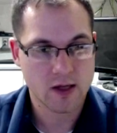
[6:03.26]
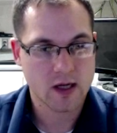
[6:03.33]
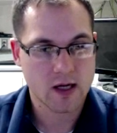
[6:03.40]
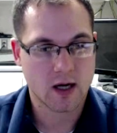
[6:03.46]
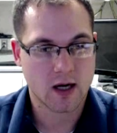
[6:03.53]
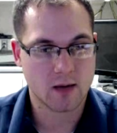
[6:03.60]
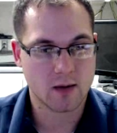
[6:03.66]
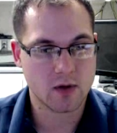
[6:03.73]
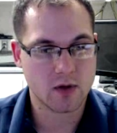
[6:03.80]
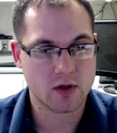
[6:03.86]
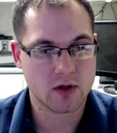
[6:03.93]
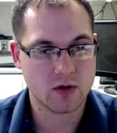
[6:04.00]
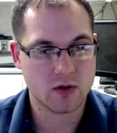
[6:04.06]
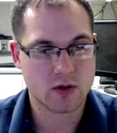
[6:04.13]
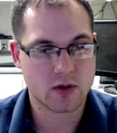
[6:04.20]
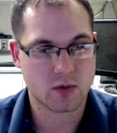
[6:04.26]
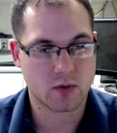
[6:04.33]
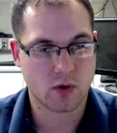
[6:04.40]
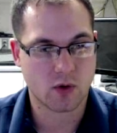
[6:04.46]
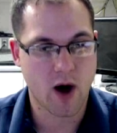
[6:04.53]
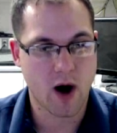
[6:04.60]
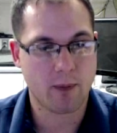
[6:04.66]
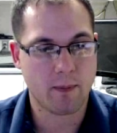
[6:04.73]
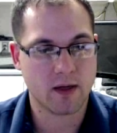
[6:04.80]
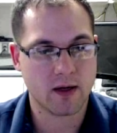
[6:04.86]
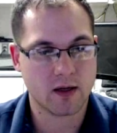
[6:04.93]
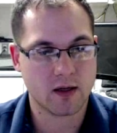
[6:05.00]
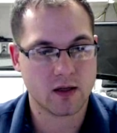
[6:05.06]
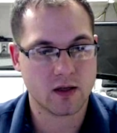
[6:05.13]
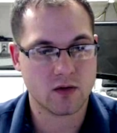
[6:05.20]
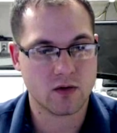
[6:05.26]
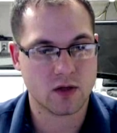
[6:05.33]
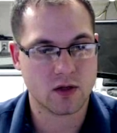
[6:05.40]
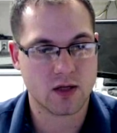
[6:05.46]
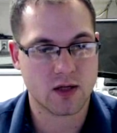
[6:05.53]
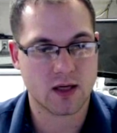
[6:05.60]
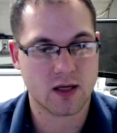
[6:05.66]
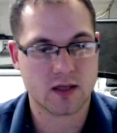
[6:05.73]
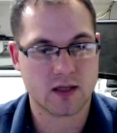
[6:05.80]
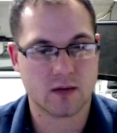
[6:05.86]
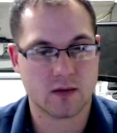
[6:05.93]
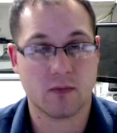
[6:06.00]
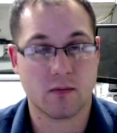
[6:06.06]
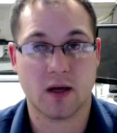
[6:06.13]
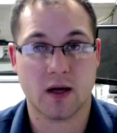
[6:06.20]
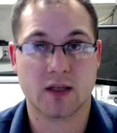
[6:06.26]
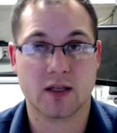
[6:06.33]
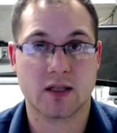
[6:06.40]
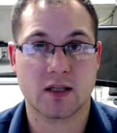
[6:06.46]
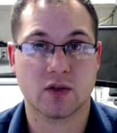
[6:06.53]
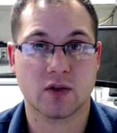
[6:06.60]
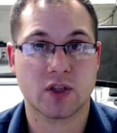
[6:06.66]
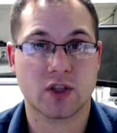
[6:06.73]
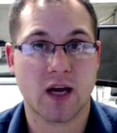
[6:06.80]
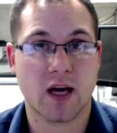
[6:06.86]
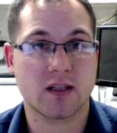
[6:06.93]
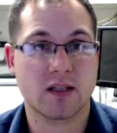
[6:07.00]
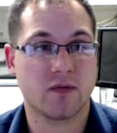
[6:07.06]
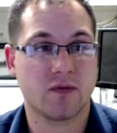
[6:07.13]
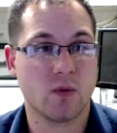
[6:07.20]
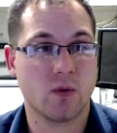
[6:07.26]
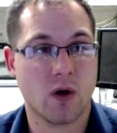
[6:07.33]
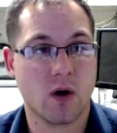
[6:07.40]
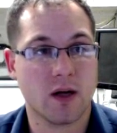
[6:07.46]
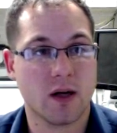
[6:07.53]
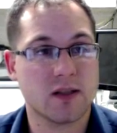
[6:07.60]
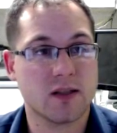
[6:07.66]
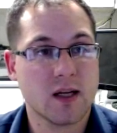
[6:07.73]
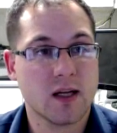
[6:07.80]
You can do some cropping. You can take some still shots if you want.